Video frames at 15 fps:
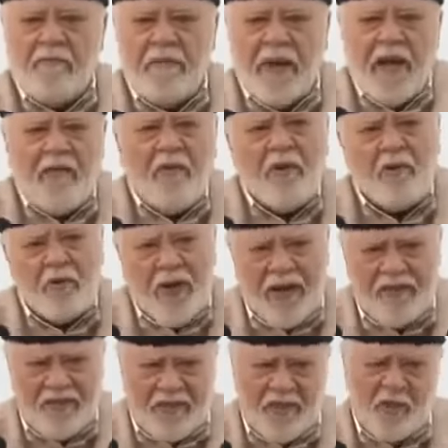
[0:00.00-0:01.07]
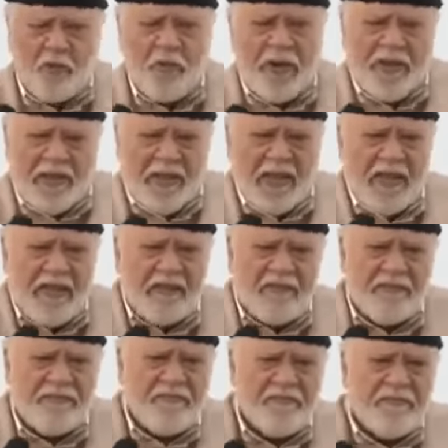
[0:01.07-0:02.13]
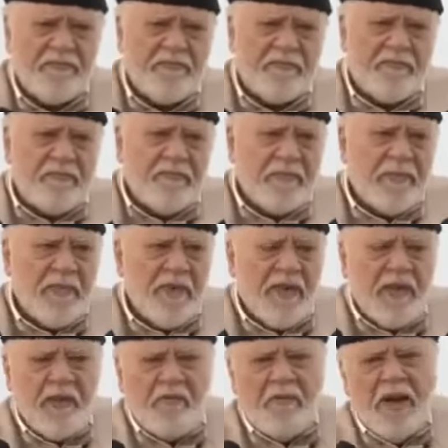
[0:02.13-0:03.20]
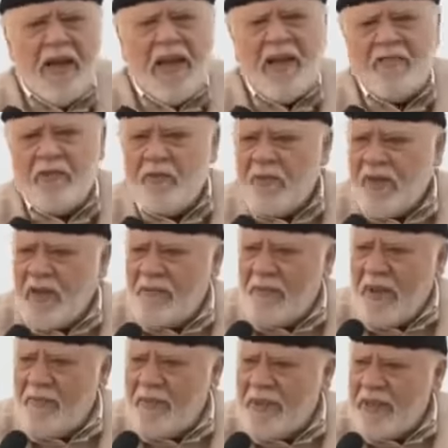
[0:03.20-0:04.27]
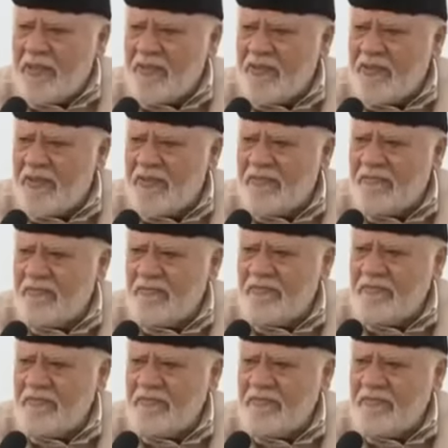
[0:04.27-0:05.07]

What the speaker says: But I want to ask you one thing. Why have you become Ahmadis?